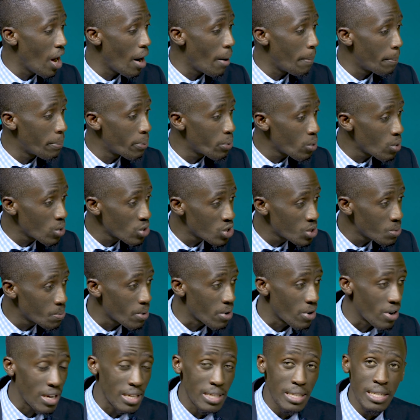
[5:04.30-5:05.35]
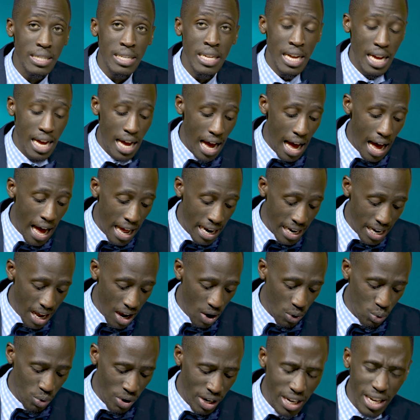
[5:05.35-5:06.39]
a prosperous -hmm. and
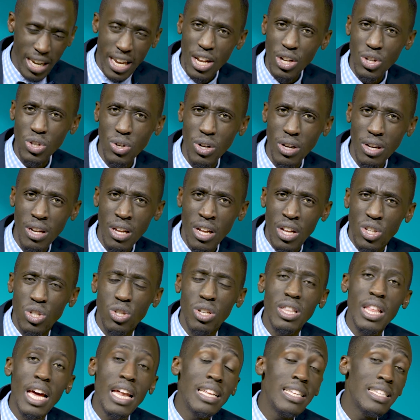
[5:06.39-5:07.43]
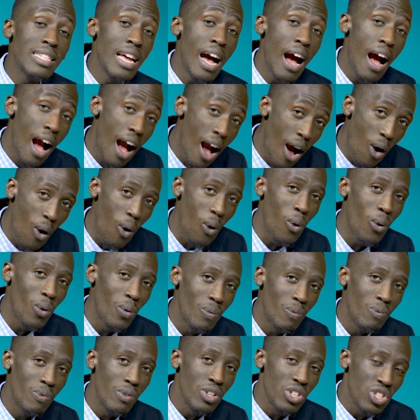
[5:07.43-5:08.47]
a great nation. So that is how
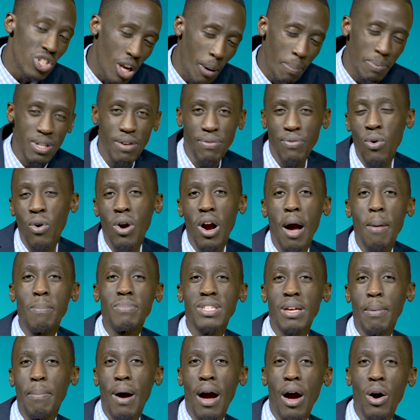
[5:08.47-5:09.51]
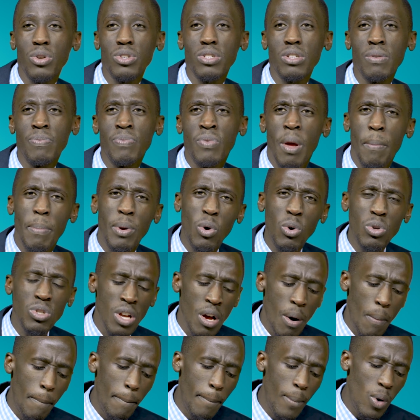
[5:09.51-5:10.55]
mm. chapter 4 comes about. Mm. Because
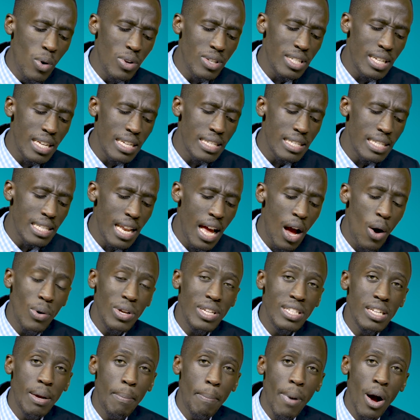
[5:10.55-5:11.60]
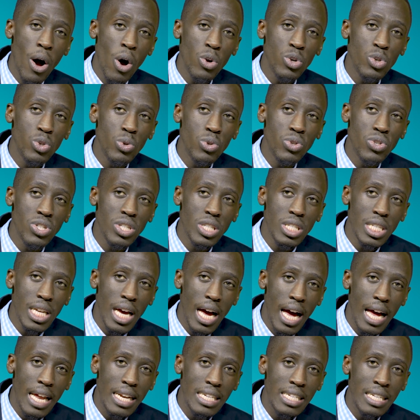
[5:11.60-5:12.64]
Moses now is about to
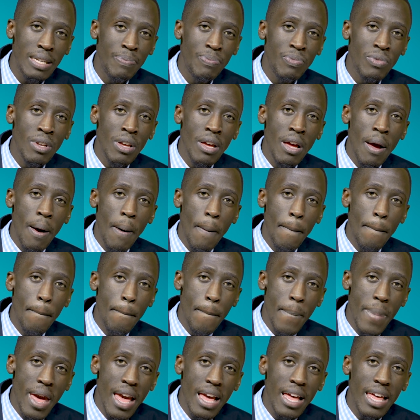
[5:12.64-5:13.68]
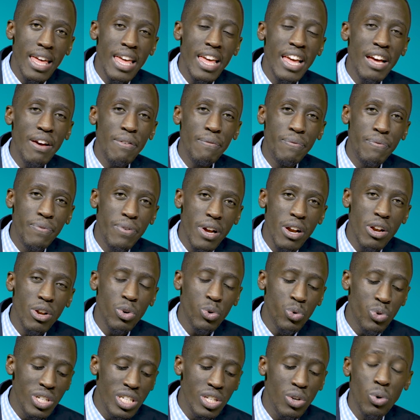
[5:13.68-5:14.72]
start making very
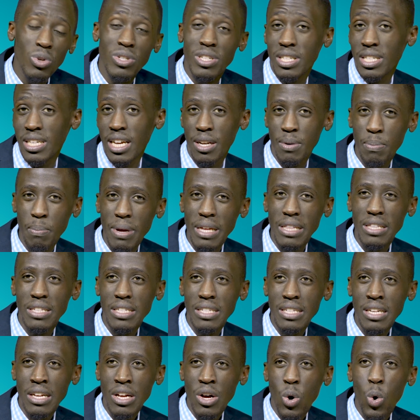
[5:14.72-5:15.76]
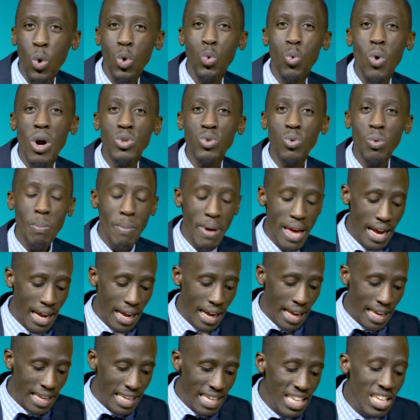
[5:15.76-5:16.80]
critical statements mm. on what will make
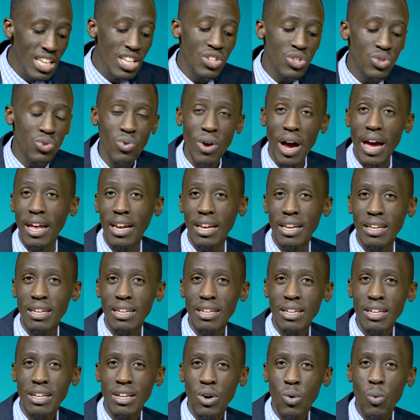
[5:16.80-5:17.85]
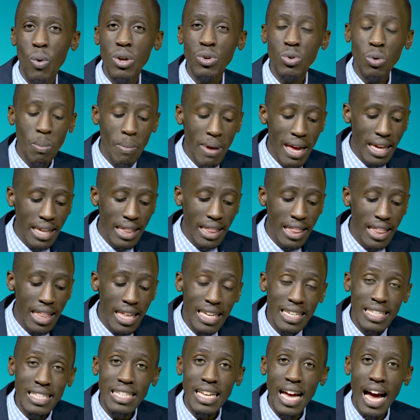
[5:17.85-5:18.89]
Israel, mm. what will make
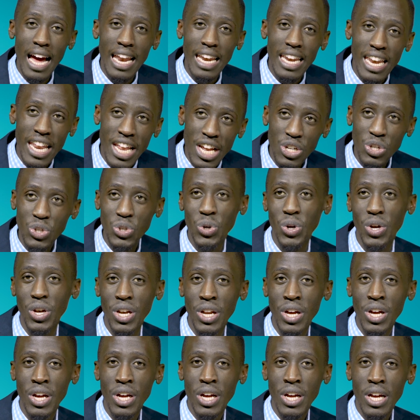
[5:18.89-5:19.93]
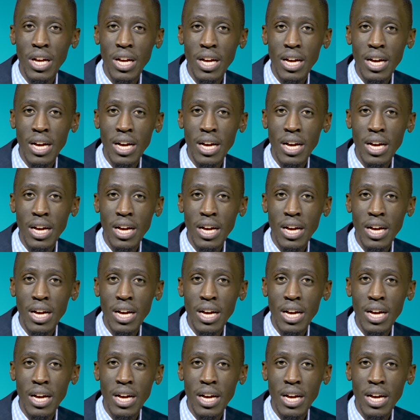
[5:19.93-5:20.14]
this a nation mm -hmm